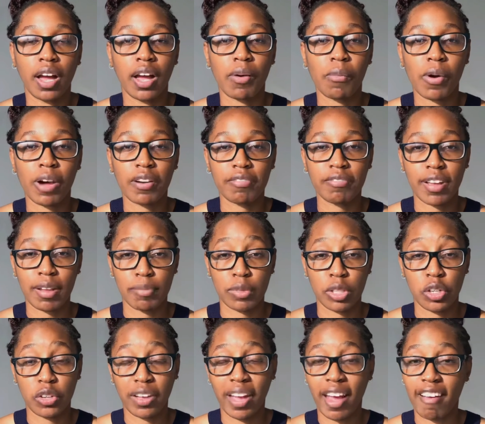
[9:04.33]
what family
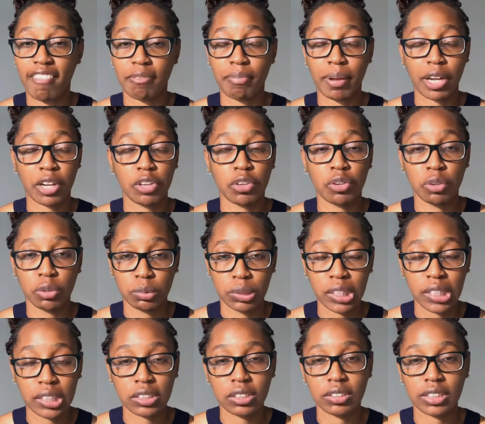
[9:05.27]
you have back in your home
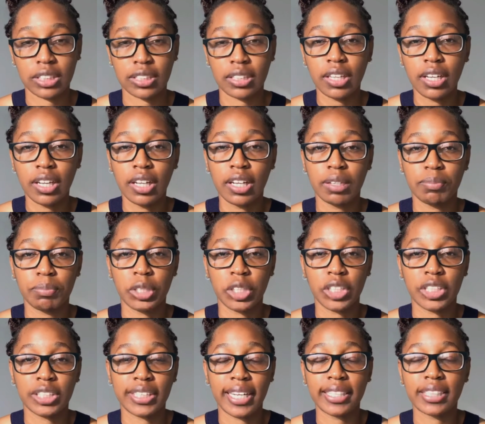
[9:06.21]
country,
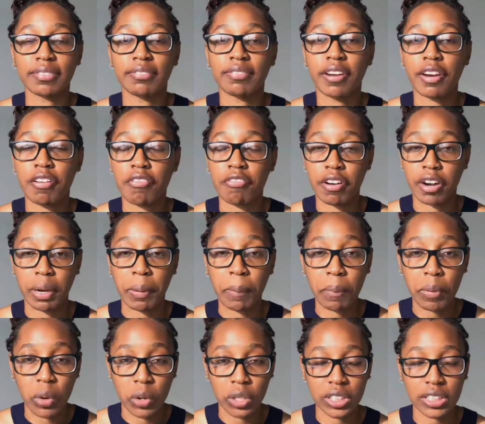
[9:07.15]
because that's very, very
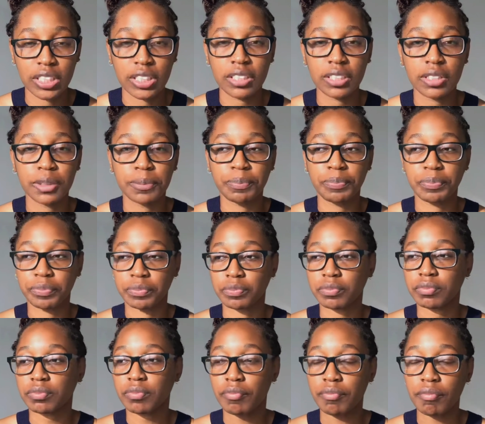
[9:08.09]
important.
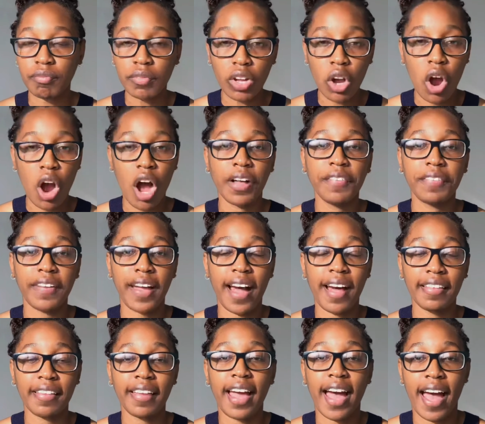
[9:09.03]
On the
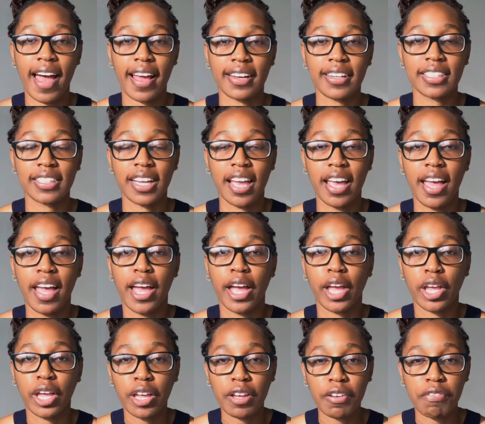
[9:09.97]
other hand,
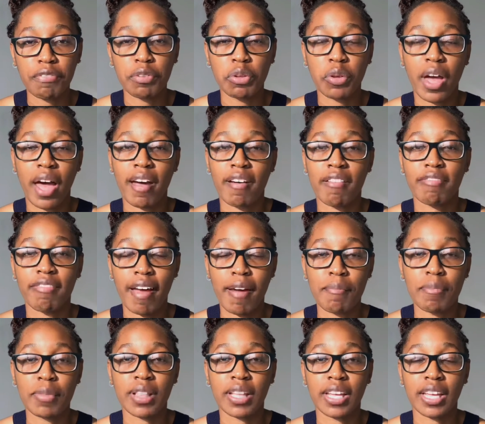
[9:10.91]
if you have
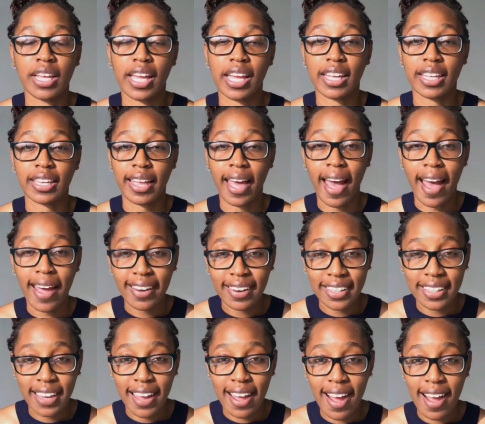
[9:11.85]
family in
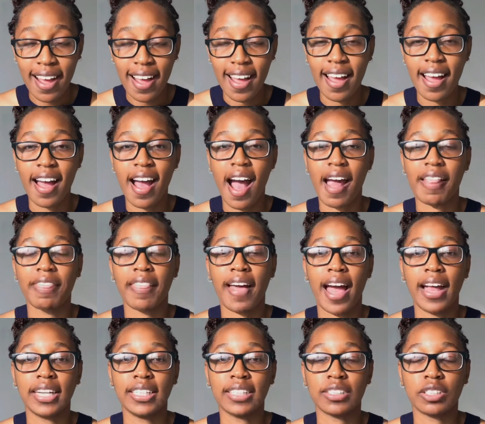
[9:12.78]
Canada,
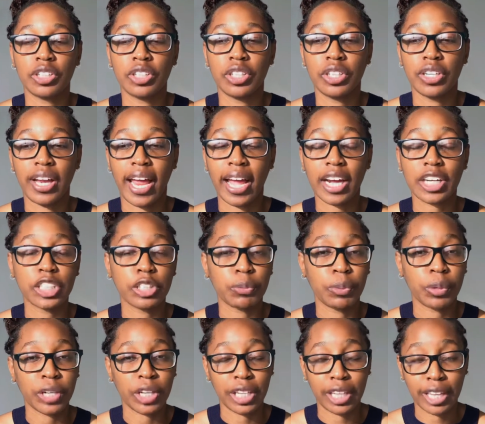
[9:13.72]
that could actually
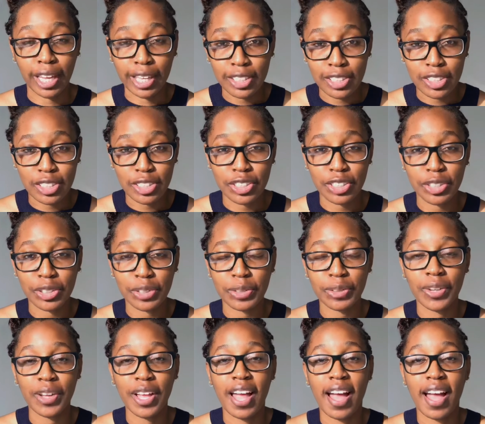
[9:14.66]
work against you,